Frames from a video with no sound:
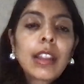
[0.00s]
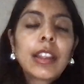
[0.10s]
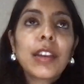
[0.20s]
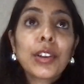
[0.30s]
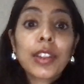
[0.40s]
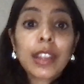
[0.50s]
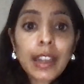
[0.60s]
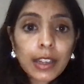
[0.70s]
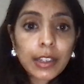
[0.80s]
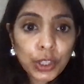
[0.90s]
The other
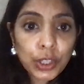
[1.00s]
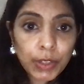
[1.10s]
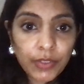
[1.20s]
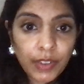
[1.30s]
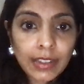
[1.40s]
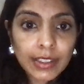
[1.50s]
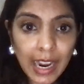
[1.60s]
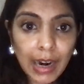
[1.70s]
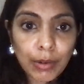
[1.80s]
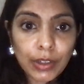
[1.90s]
thing in terms of
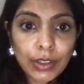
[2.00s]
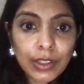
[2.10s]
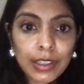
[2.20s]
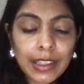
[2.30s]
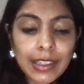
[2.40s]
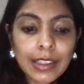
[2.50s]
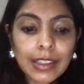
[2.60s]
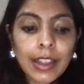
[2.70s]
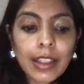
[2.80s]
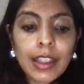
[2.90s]
flex hours
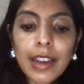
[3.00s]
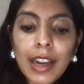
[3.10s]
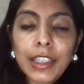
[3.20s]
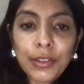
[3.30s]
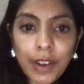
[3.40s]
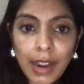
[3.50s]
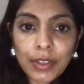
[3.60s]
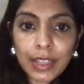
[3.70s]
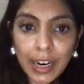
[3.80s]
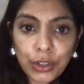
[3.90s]
is the 9 to
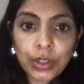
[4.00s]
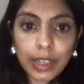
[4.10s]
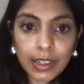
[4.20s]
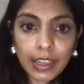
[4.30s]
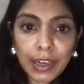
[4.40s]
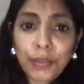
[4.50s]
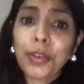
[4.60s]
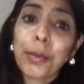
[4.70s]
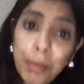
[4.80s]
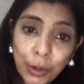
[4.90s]
5 is actually dedicated
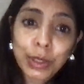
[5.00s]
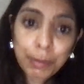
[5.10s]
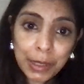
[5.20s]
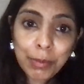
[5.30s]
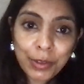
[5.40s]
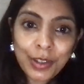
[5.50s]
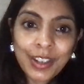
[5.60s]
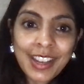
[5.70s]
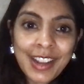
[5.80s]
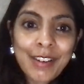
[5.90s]
for most people
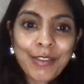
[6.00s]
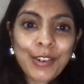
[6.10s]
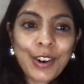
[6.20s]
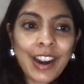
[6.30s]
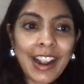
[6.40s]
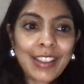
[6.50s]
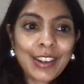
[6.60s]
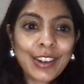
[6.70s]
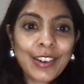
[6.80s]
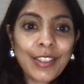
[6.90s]
for
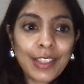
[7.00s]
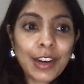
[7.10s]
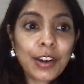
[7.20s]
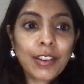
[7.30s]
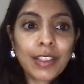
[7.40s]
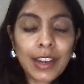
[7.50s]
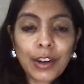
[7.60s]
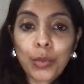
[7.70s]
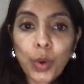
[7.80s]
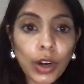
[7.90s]
either
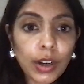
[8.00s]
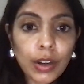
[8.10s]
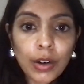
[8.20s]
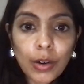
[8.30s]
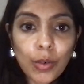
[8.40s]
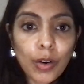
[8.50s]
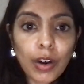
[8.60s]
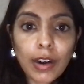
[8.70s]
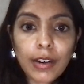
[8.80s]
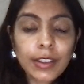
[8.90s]
their work
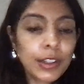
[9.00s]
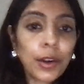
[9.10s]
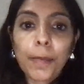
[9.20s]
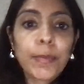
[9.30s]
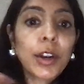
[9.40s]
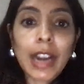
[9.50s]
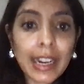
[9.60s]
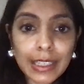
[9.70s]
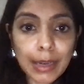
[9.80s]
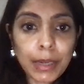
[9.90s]
or their
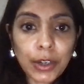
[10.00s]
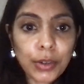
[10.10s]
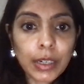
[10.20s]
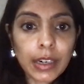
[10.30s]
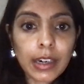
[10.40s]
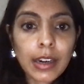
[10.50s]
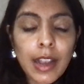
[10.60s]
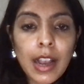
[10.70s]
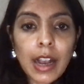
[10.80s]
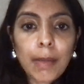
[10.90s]
academic career.
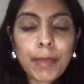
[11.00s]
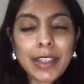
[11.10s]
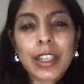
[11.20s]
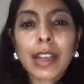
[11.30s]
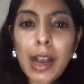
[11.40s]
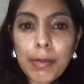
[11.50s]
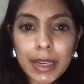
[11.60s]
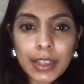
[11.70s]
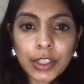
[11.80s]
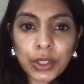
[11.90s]
And to come
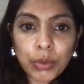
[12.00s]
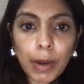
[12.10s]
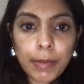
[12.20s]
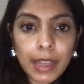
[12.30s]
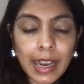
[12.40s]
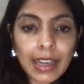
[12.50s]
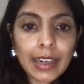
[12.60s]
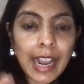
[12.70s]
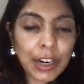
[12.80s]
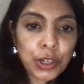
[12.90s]
in and disrupt
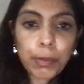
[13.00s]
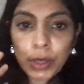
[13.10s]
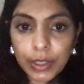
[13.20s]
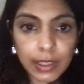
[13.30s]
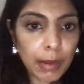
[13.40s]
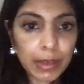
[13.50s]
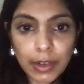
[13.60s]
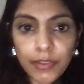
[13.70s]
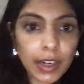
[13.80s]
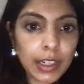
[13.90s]
that actually puts them in
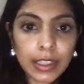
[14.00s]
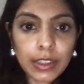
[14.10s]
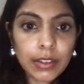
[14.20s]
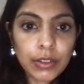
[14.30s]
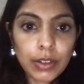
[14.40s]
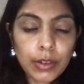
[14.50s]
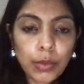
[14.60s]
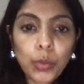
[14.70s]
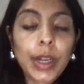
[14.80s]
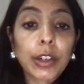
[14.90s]
a very
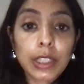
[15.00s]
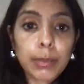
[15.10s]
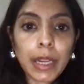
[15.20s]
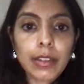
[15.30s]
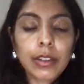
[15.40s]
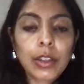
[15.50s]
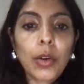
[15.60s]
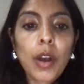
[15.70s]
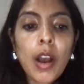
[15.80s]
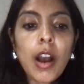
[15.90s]
weird space.
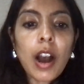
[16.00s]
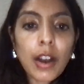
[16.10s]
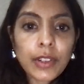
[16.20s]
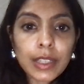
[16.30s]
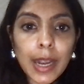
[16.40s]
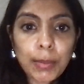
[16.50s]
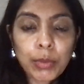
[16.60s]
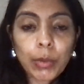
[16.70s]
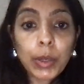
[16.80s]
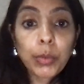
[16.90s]
So oftentimes
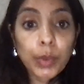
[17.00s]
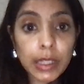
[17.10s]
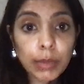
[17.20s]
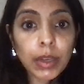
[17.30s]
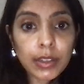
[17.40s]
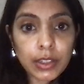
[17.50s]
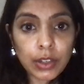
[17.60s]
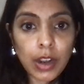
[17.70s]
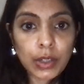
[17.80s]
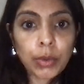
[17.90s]
when we really wanted to
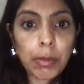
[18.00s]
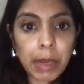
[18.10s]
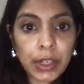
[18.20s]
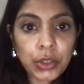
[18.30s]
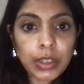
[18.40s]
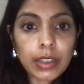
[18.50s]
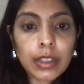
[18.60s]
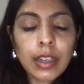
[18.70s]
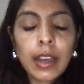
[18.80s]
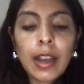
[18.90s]
talk to a
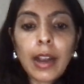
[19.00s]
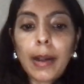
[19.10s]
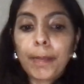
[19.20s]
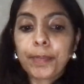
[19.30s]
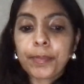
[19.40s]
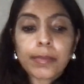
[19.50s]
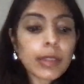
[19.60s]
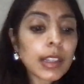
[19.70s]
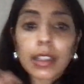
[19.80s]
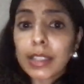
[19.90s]
patient,
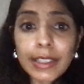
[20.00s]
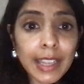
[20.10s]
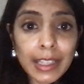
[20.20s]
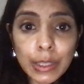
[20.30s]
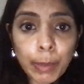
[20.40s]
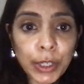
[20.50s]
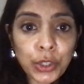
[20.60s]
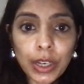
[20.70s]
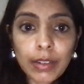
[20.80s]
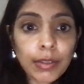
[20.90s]
let's say this
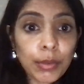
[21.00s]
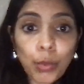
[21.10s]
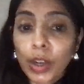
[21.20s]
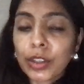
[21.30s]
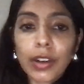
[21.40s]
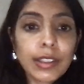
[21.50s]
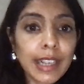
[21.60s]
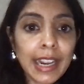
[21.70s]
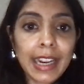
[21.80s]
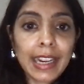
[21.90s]
patient worked all
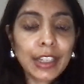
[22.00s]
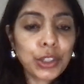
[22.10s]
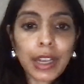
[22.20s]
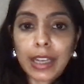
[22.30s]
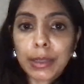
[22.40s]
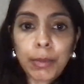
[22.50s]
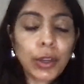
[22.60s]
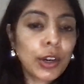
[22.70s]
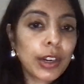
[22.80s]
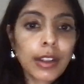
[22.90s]
day and she had to
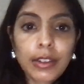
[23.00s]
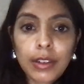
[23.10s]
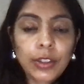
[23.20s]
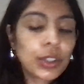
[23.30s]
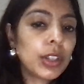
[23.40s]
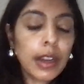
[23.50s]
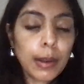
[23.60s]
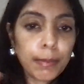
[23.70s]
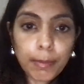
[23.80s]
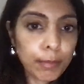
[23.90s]
put
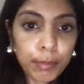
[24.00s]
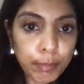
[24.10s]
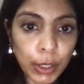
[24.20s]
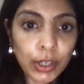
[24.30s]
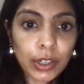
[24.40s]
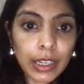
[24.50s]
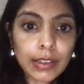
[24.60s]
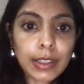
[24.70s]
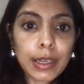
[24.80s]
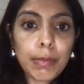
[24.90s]
her
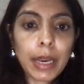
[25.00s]
kids to